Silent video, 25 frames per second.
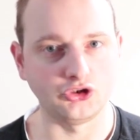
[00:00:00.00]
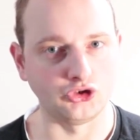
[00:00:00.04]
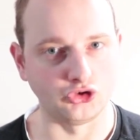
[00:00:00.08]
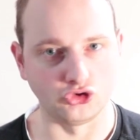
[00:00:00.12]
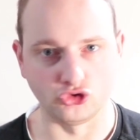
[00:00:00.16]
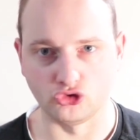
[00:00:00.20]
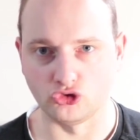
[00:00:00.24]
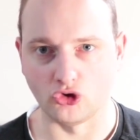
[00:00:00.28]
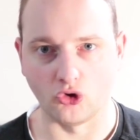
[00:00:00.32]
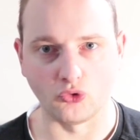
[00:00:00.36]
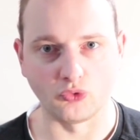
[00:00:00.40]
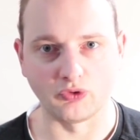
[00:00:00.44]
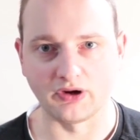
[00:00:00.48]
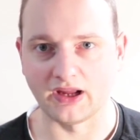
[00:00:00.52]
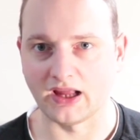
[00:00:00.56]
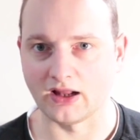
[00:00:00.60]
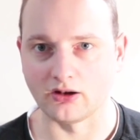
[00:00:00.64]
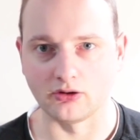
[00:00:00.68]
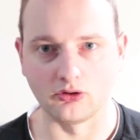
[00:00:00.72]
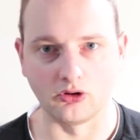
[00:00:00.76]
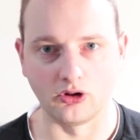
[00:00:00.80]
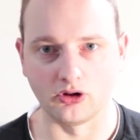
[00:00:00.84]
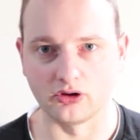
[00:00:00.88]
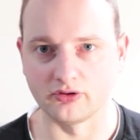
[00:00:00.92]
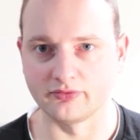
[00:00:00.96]
you don't get
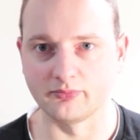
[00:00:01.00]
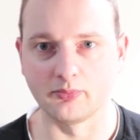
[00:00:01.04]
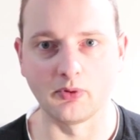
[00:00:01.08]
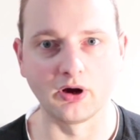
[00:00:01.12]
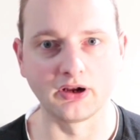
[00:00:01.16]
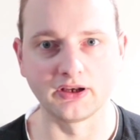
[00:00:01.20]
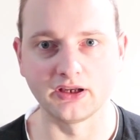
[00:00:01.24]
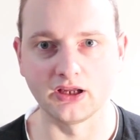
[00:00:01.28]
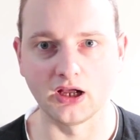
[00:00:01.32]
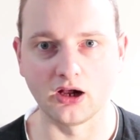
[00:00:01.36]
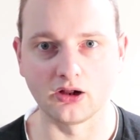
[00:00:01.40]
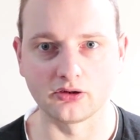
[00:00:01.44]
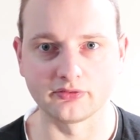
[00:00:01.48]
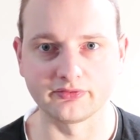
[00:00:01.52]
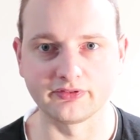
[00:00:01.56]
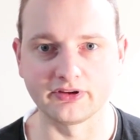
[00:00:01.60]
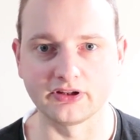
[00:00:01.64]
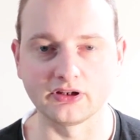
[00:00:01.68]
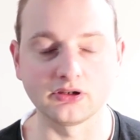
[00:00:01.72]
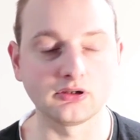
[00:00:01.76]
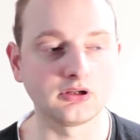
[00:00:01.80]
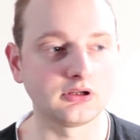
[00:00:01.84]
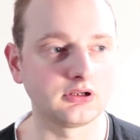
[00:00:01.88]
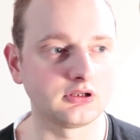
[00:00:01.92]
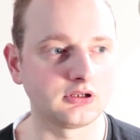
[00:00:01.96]
a lot of money out of
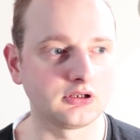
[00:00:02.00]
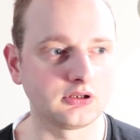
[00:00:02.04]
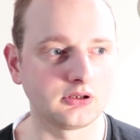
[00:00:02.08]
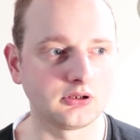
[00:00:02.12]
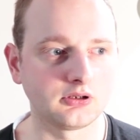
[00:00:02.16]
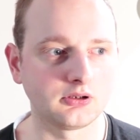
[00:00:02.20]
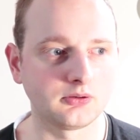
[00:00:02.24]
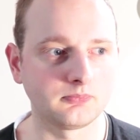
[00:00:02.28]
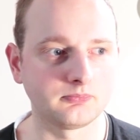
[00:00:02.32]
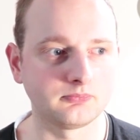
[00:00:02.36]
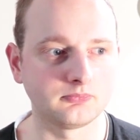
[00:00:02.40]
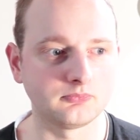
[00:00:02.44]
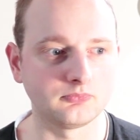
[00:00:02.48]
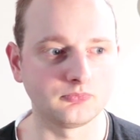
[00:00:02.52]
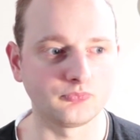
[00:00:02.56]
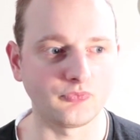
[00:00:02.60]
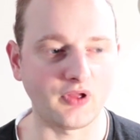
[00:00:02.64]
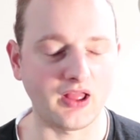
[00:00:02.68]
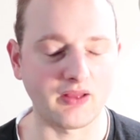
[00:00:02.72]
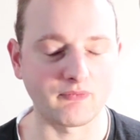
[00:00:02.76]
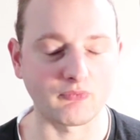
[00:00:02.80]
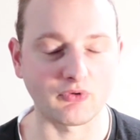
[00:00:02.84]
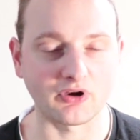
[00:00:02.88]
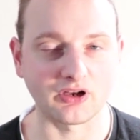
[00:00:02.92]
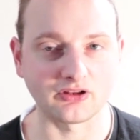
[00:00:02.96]
it.
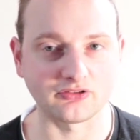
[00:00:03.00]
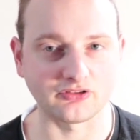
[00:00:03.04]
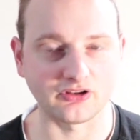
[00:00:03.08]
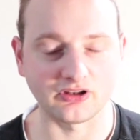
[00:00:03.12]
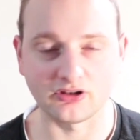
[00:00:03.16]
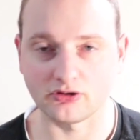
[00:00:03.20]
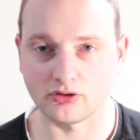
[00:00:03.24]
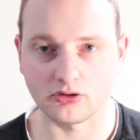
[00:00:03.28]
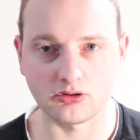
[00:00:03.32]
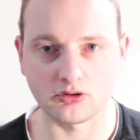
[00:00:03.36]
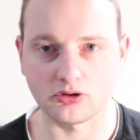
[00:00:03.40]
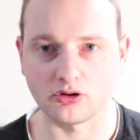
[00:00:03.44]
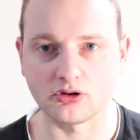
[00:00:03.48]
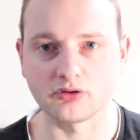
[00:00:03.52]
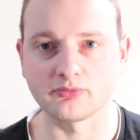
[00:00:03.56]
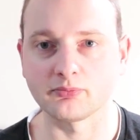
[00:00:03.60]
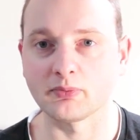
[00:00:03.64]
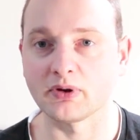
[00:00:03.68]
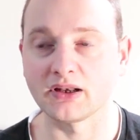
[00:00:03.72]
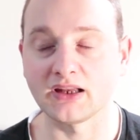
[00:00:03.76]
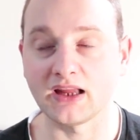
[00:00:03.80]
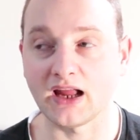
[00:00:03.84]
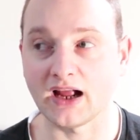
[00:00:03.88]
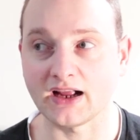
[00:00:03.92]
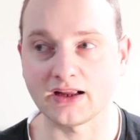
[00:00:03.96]
And when I say not a lot of
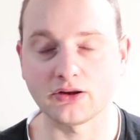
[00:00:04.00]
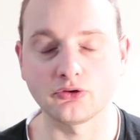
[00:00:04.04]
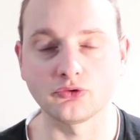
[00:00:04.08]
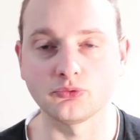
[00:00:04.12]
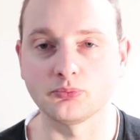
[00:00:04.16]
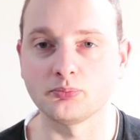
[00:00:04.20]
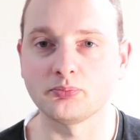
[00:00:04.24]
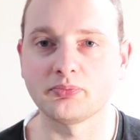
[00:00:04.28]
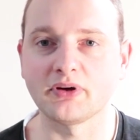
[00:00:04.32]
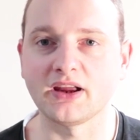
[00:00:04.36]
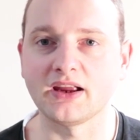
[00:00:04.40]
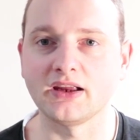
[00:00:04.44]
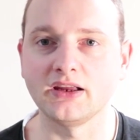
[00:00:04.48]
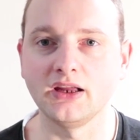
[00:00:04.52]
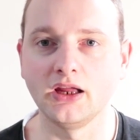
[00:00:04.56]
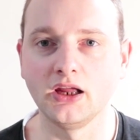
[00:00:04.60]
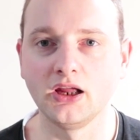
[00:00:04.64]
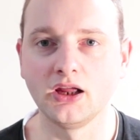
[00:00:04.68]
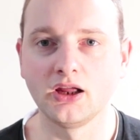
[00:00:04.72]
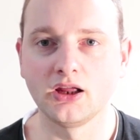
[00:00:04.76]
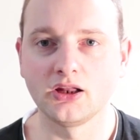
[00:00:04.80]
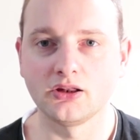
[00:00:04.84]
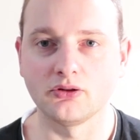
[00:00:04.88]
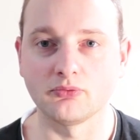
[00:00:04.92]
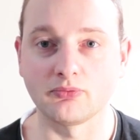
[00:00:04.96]
money, I couldn't pay
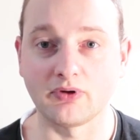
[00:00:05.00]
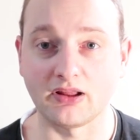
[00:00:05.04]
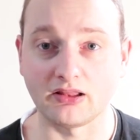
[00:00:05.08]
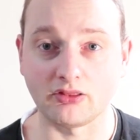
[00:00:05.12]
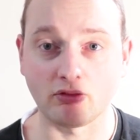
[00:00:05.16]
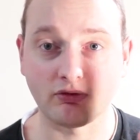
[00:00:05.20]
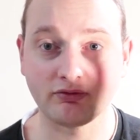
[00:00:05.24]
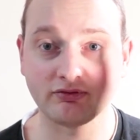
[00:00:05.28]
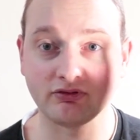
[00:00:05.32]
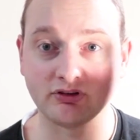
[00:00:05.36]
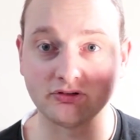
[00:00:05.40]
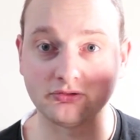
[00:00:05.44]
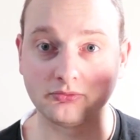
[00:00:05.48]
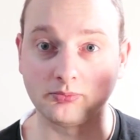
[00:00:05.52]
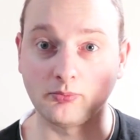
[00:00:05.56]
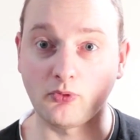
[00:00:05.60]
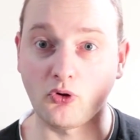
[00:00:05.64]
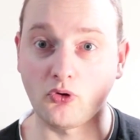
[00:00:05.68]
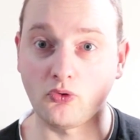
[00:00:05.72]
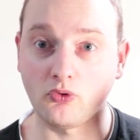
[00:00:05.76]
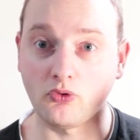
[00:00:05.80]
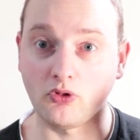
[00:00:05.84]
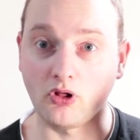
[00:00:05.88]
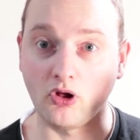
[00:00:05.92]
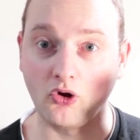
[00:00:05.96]
the rent of this
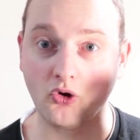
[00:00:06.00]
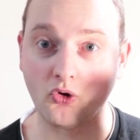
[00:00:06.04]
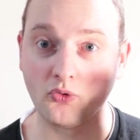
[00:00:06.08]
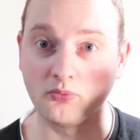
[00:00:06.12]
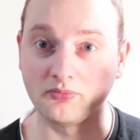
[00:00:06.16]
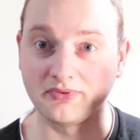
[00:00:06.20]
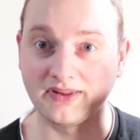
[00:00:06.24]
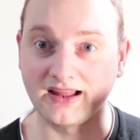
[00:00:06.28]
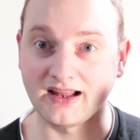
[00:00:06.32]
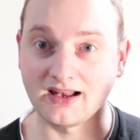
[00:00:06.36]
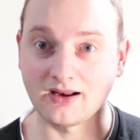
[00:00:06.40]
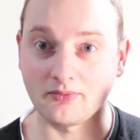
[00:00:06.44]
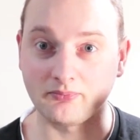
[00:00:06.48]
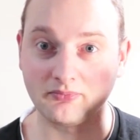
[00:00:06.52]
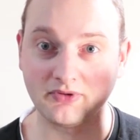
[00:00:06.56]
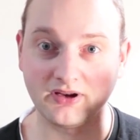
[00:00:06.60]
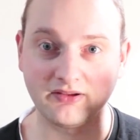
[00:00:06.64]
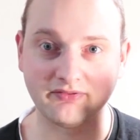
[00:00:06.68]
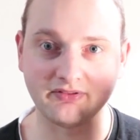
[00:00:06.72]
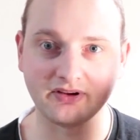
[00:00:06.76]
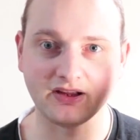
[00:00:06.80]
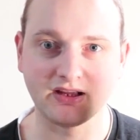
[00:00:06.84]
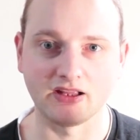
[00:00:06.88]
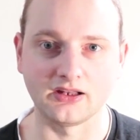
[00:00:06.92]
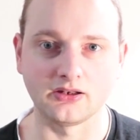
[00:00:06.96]
small home that I'm
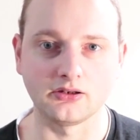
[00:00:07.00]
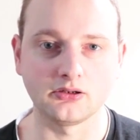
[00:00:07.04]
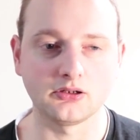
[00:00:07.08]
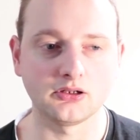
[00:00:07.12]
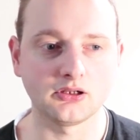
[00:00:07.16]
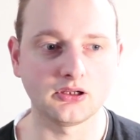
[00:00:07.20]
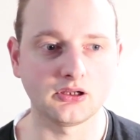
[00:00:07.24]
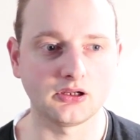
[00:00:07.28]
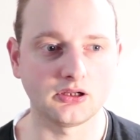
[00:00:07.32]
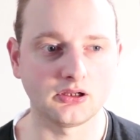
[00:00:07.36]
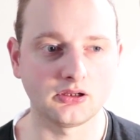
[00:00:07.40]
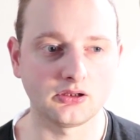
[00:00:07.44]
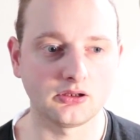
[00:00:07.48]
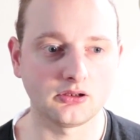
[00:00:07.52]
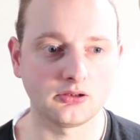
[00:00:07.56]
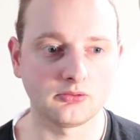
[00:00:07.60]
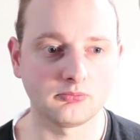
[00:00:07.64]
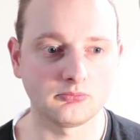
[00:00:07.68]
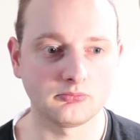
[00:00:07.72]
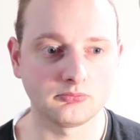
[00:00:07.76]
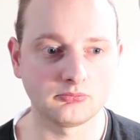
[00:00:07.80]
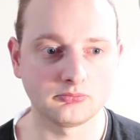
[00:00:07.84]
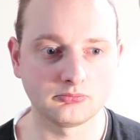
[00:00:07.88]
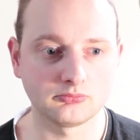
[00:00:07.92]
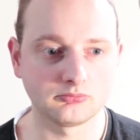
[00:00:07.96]
living in.
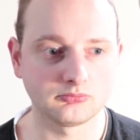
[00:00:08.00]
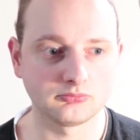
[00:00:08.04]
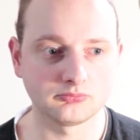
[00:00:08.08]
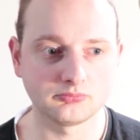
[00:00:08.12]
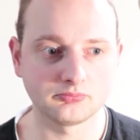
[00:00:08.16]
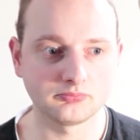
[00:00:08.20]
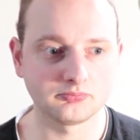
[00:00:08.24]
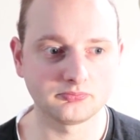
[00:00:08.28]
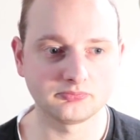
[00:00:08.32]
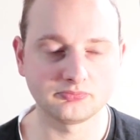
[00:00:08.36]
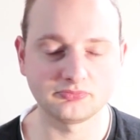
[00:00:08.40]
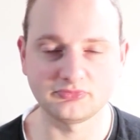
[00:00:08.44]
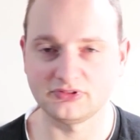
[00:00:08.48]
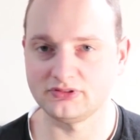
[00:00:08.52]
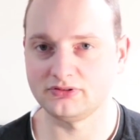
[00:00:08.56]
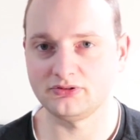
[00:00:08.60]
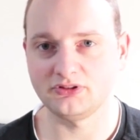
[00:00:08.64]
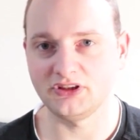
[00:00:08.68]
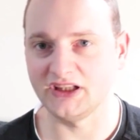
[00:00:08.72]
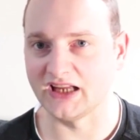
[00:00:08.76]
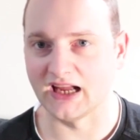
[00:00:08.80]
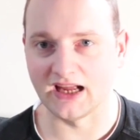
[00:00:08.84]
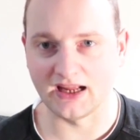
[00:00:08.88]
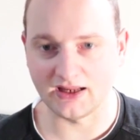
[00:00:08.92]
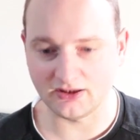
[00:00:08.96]

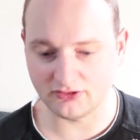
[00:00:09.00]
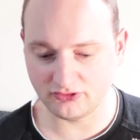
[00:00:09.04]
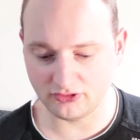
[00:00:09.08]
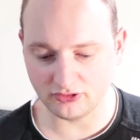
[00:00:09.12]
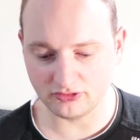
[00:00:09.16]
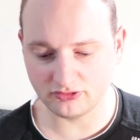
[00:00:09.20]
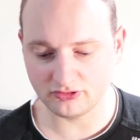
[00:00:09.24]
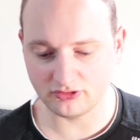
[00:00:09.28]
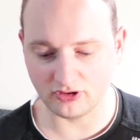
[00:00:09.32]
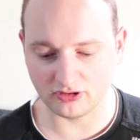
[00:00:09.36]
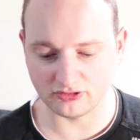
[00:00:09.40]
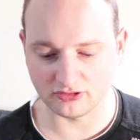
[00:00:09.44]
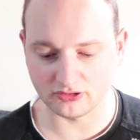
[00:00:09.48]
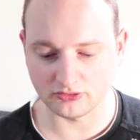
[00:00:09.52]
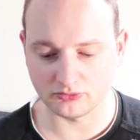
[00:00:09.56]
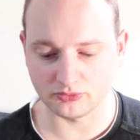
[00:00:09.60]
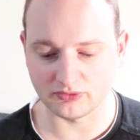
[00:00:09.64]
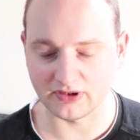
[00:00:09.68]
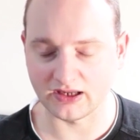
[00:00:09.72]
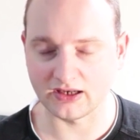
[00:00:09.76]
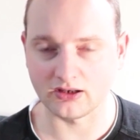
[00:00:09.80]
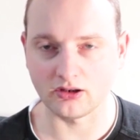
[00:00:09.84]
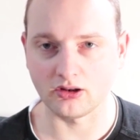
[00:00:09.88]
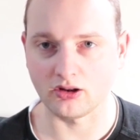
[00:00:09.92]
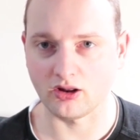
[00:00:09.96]
Yeah, it just doesn't
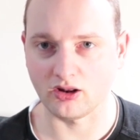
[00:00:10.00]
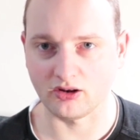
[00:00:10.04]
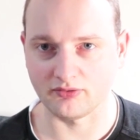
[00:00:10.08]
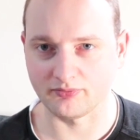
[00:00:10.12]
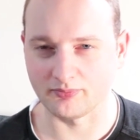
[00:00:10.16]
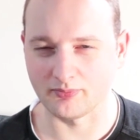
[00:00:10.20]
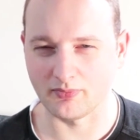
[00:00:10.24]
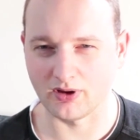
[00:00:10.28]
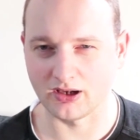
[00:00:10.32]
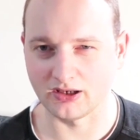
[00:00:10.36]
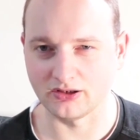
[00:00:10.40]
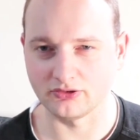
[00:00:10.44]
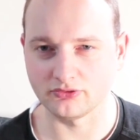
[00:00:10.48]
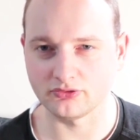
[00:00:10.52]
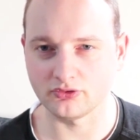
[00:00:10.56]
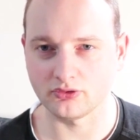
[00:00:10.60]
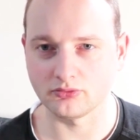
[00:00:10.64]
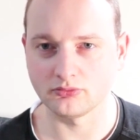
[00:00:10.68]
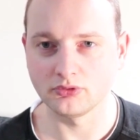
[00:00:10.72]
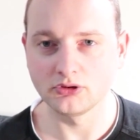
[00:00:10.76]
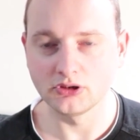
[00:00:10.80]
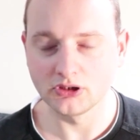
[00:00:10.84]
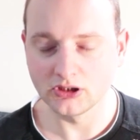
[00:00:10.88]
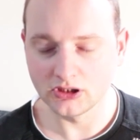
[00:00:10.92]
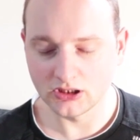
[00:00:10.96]
create a lot of money.
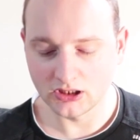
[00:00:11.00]
So